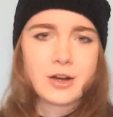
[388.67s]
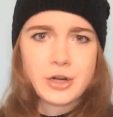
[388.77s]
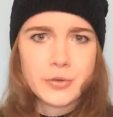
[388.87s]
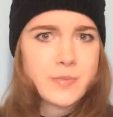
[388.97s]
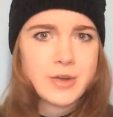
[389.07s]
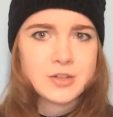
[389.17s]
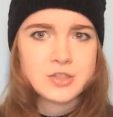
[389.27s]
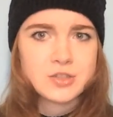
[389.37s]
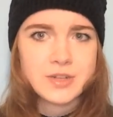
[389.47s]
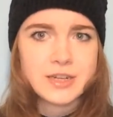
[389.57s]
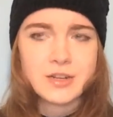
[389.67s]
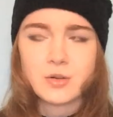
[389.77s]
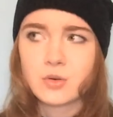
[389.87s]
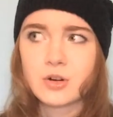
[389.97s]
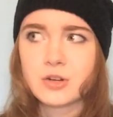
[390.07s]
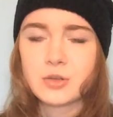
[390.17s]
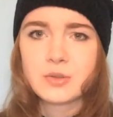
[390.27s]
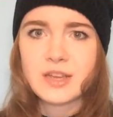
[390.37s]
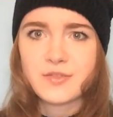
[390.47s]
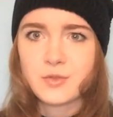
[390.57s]
Are you embarrassed to read it, or are you
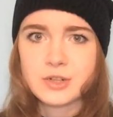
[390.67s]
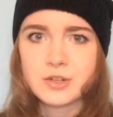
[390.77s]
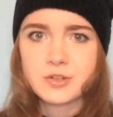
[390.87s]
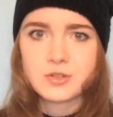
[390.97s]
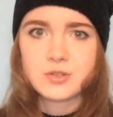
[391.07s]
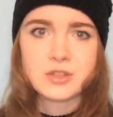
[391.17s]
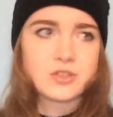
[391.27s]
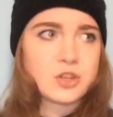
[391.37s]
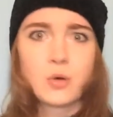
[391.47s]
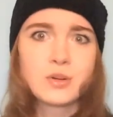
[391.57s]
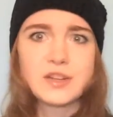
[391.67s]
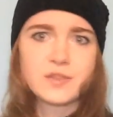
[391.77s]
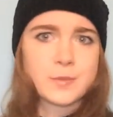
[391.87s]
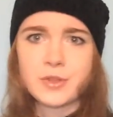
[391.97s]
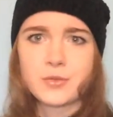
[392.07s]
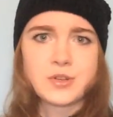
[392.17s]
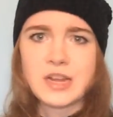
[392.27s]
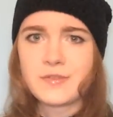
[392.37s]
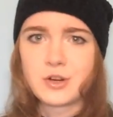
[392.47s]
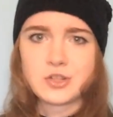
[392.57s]
like 40 years old and totally flipping through
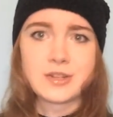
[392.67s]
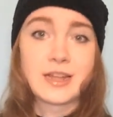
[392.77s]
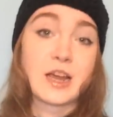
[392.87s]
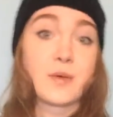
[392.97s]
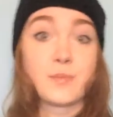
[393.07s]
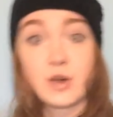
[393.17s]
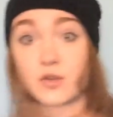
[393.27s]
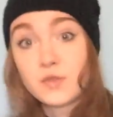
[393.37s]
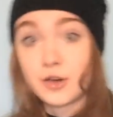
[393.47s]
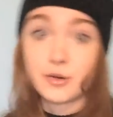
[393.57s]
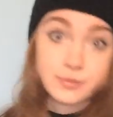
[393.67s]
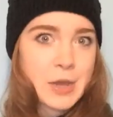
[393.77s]
Divergent like a mofo?